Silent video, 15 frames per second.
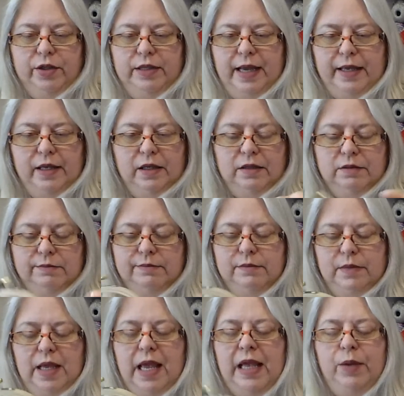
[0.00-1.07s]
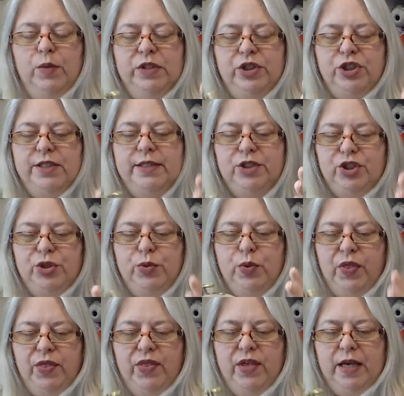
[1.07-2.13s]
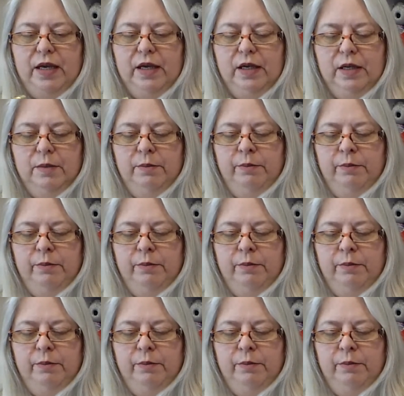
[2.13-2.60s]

Like, it was just too thick.